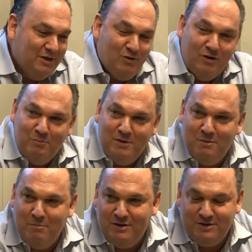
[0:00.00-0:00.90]
what they told me.
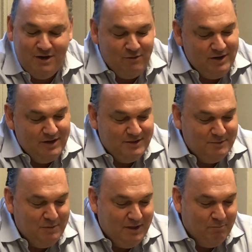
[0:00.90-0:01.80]
The military
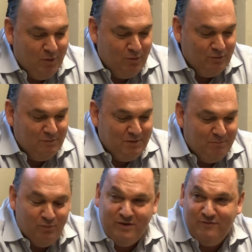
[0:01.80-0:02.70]
is be bold,
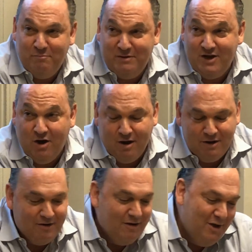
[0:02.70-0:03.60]
be brief, and be
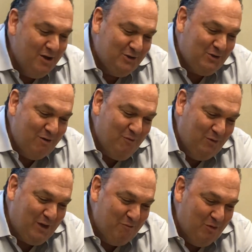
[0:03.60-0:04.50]
gone. So I
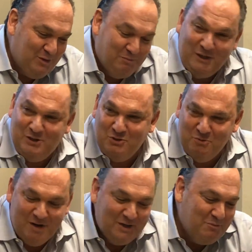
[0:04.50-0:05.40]
won't speak
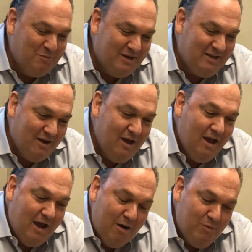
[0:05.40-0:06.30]
too much, but
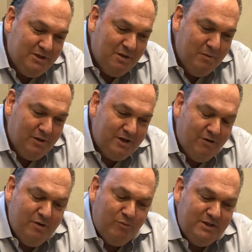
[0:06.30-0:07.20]
I was in the
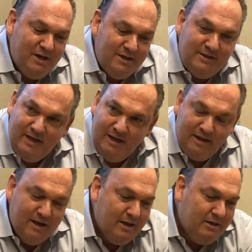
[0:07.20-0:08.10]
military, and the reason I say
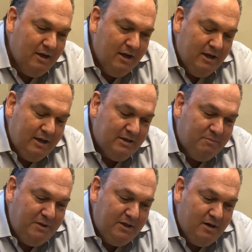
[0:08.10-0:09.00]
that
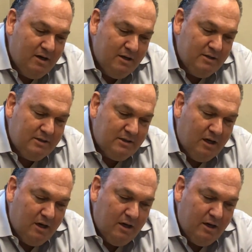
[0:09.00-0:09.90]
is because
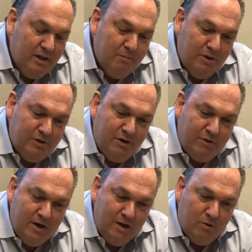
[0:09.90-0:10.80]
in the
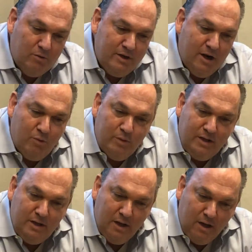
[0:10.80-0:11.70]
military, not only are
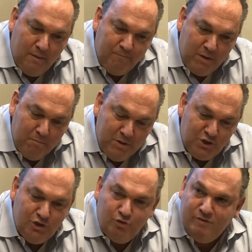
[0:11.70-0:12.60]
we
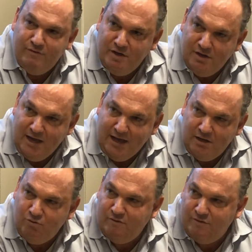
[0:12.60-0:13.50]
mission-driven and
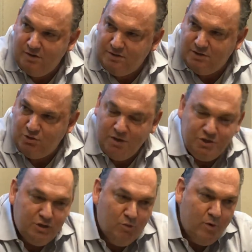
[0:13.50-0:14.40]
data-driven and
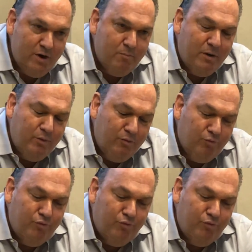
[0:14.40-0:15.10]
situation-aware, but we